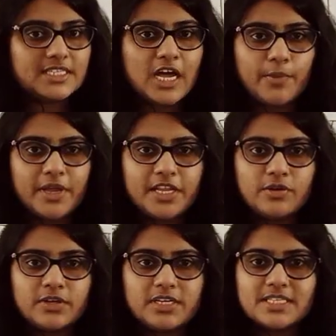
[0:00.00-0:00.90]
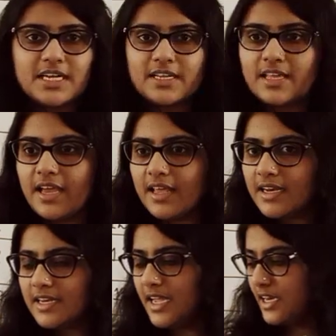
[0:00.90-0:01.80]
How many units are
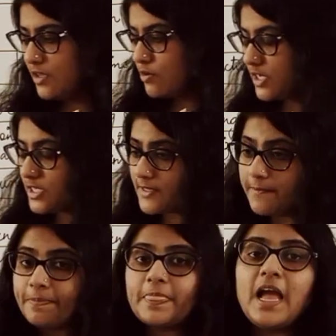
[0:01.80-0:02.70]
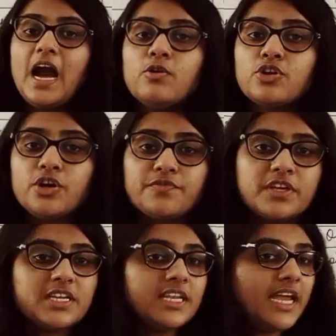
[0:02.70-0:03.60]
there? 10 units. Out of
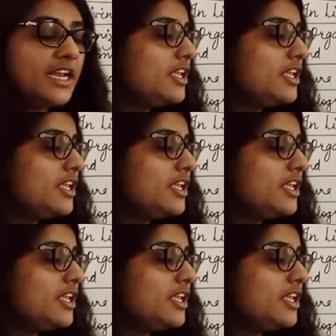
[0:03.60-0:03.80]
the 10